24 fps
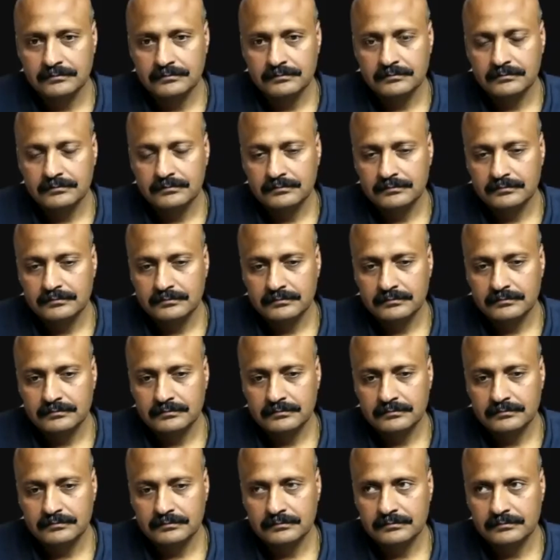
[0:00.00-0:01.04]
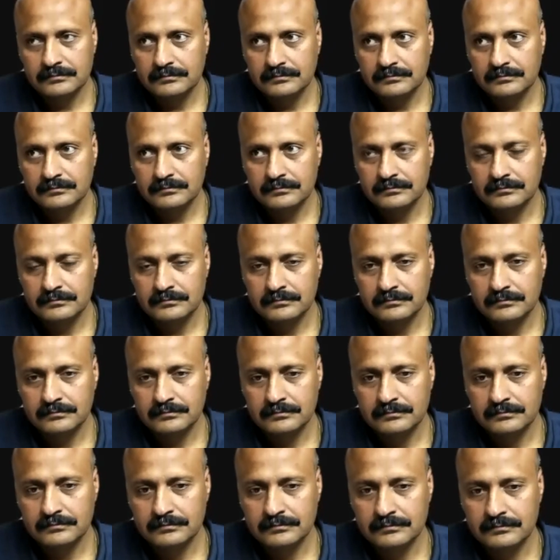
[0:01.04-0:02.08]
Particularly if you're in a digital or a
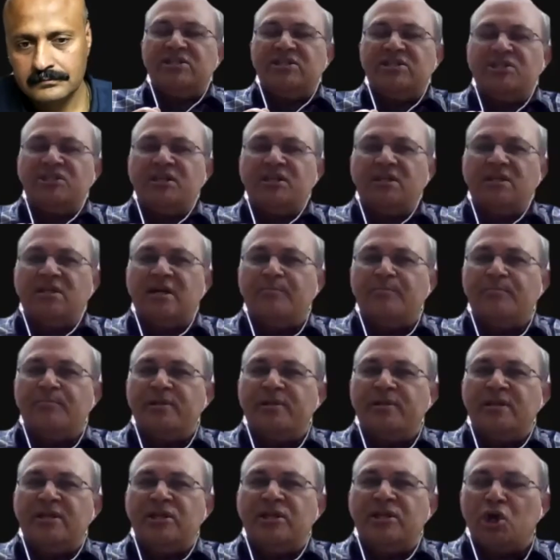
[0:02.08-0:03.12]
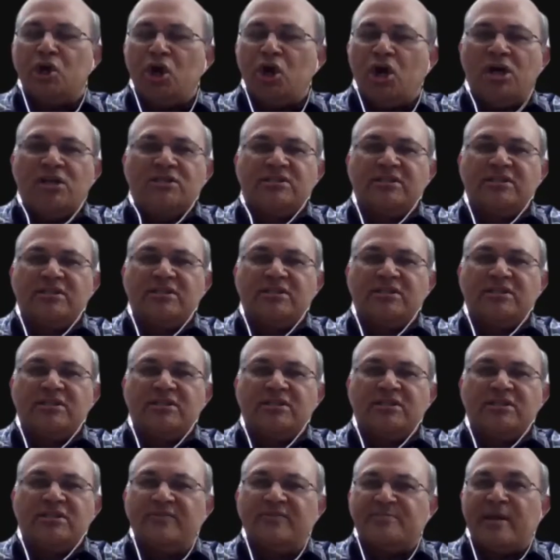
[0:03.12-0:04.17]
quasi-digital company, the cost of
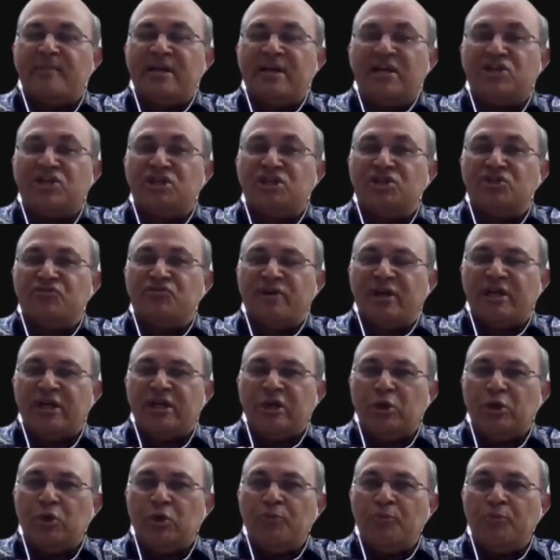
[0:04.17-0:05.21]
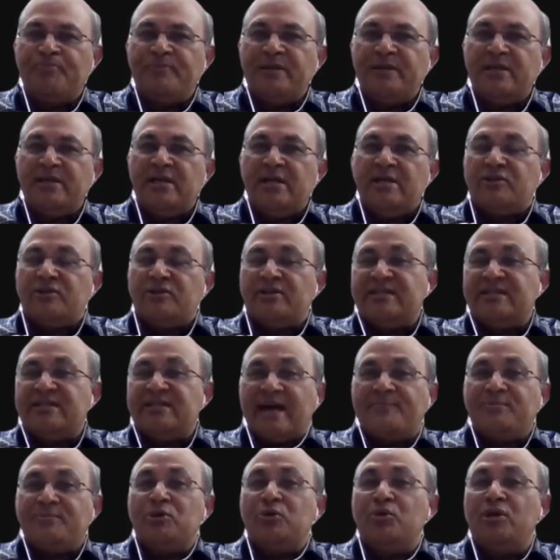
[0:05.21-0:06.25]
experimentation is very low. So there's
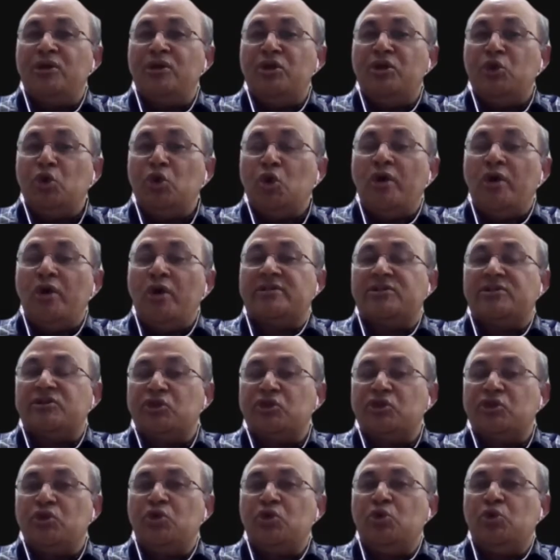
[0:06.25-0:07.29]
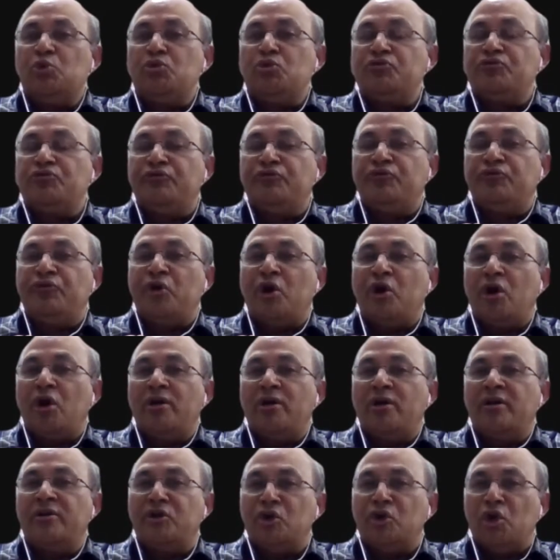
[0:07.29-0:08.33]
absolutely no excuse
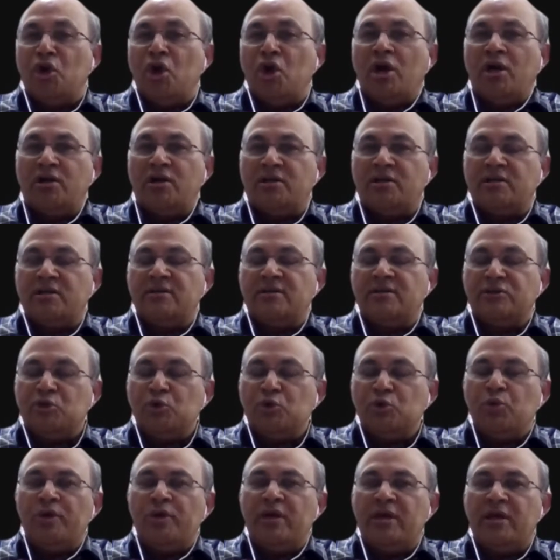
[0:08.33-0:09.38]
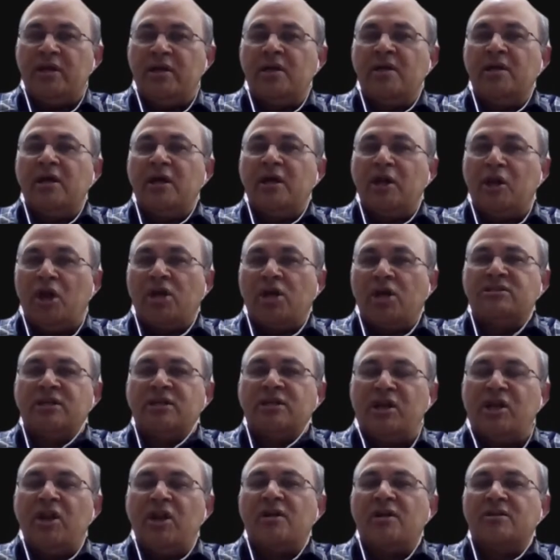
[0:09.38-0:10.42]
for not doing lots
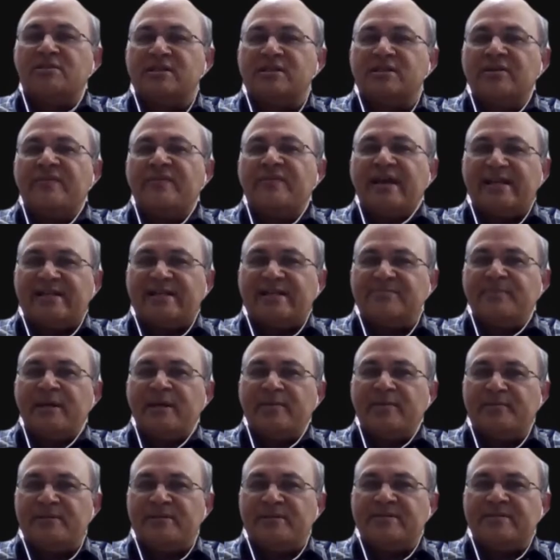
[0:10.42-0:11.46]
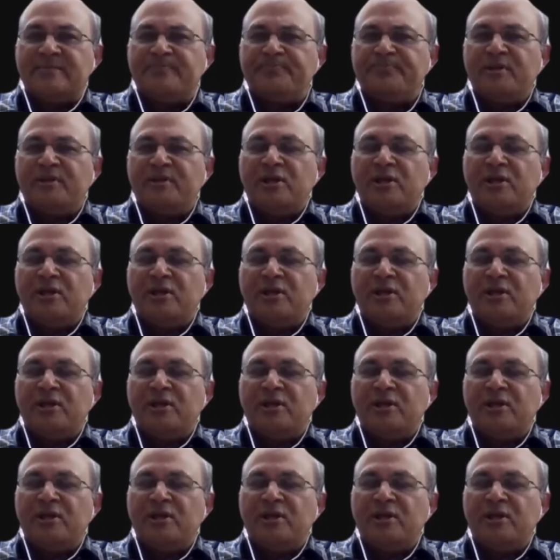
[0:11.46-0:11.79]
and lots of experiments.